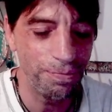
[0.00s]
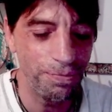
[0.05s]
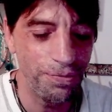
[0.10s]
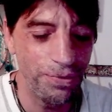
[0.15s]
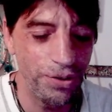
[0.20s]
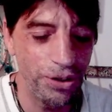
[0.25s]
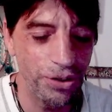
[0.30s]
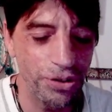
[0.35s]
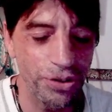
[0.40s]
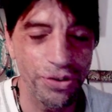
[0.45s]

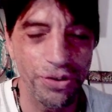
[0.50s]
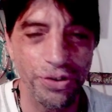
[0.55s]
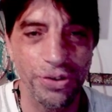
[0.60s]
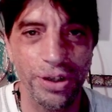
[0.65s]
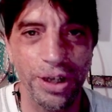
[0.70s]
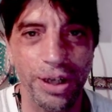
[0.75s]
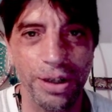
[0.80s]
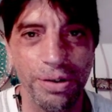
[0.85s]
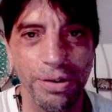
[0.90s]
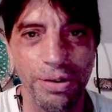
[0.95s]
visions
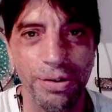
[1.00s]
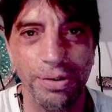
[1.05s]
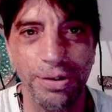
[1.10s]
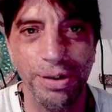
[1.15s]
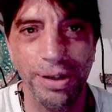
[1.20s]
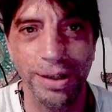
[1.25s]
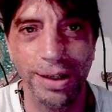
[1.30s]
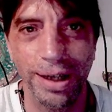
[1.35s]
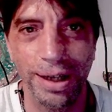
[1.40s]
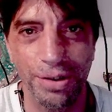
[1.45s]
that you
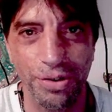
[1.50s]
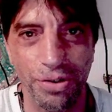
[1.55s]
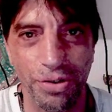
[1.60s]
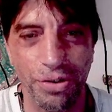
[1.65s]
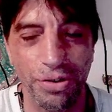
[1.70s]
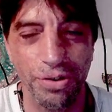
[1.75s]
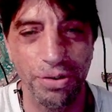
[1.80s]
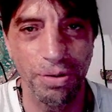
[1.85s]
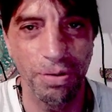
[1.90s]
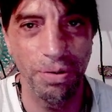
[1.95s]
did not
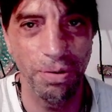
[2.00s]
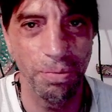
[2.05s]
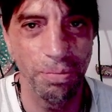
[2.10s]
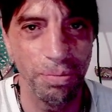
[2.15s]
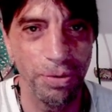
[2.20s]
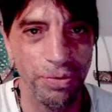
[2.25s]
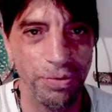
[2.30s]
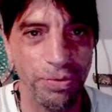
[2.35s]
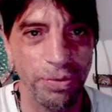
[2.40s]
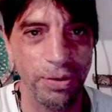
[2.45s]
saw
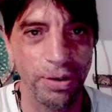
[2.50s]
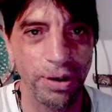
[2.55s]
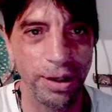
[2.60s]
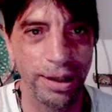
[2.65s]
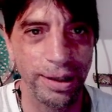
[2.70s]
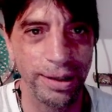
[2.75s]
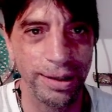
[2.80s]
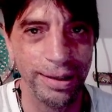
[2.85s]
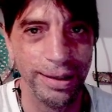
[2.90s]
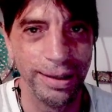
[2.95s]
before